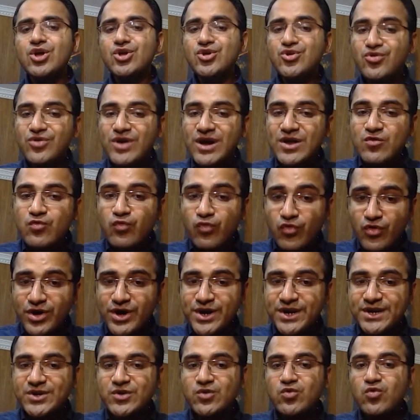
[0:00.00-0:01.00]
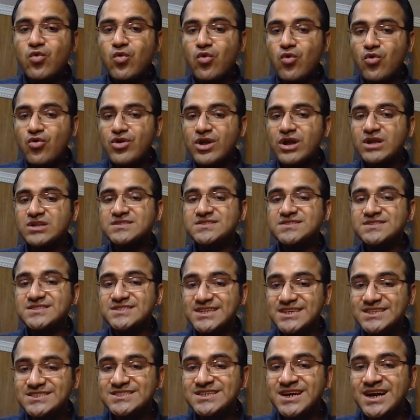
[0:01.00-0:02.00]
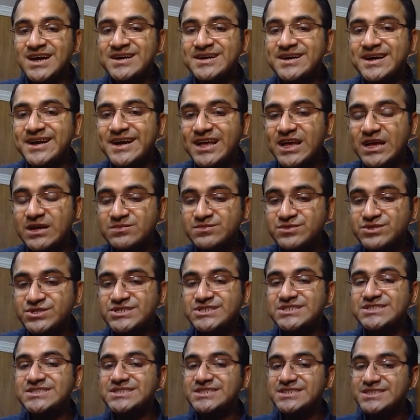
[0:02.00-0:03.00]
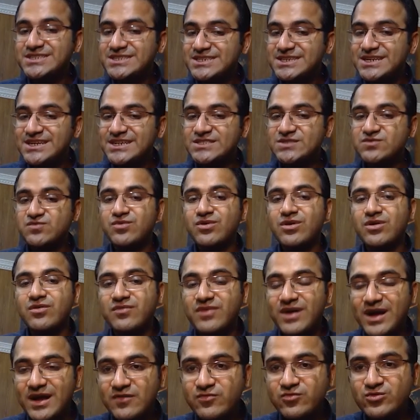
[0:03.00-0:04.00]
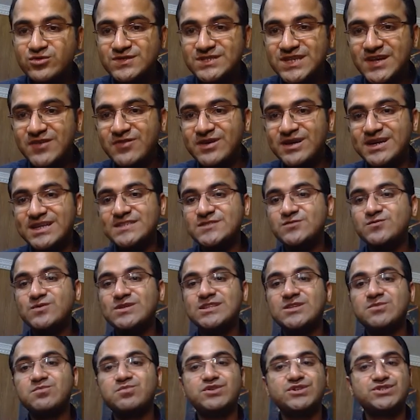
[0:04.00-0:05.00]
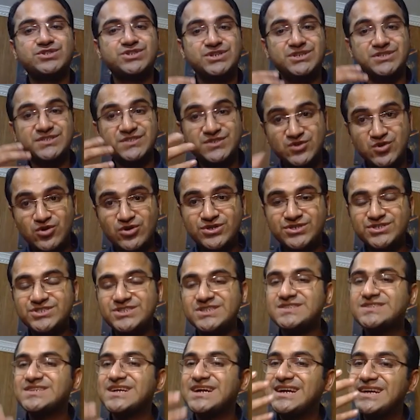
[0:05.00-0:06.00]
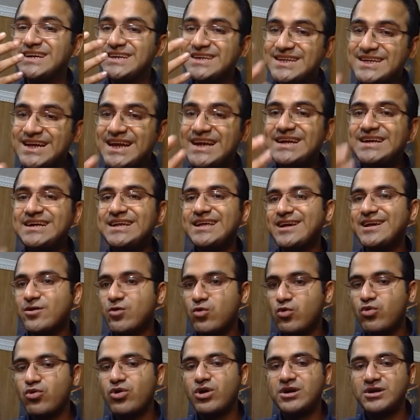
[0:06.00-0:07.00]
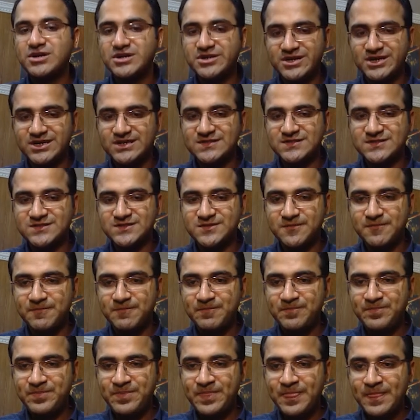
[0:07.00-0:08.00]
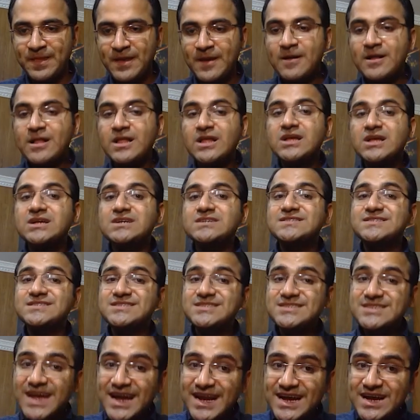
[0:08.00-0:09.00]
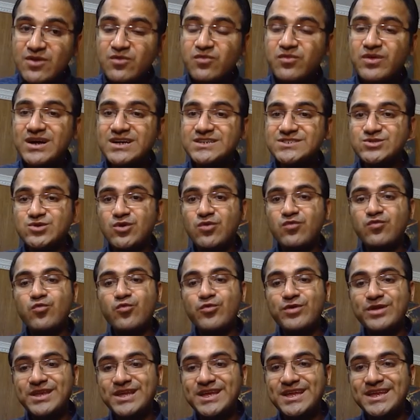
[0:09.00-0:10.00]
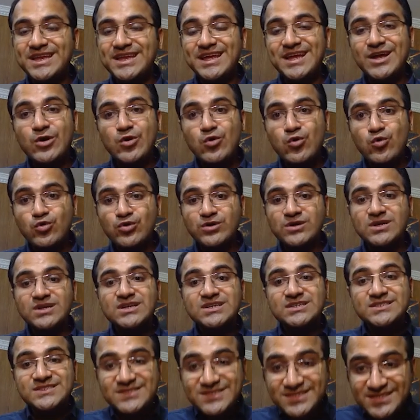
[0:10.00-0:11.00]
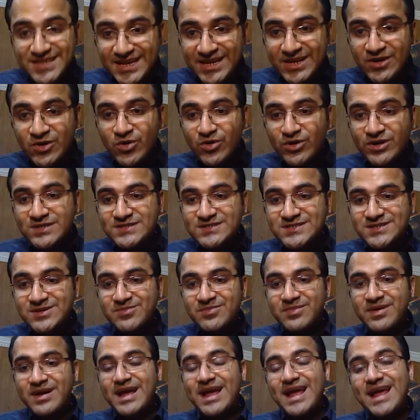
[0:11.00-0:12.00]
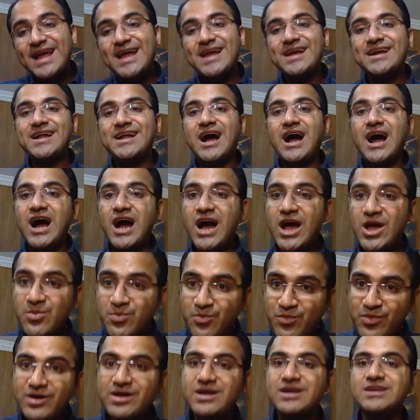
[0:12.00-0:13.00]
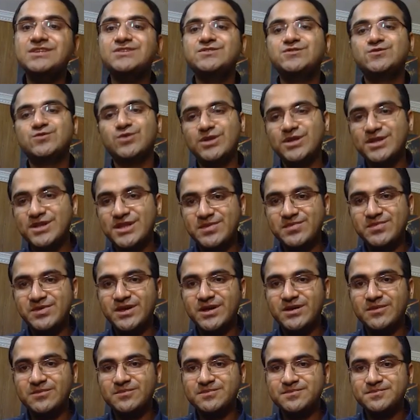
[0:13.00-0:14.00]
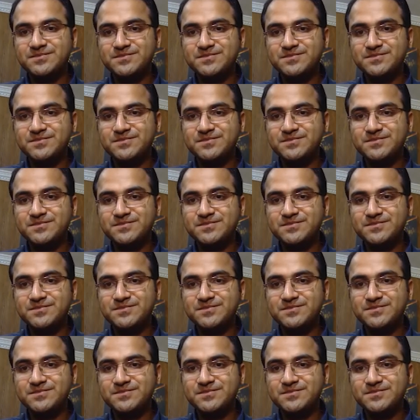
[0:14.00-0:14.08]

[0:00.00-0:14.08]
You convert to oral 600 mg TDS for 5 to 7 days when the patient is conscious and can take oral drugs. Side effects of quinine include synchronism and hyperinsulinemia.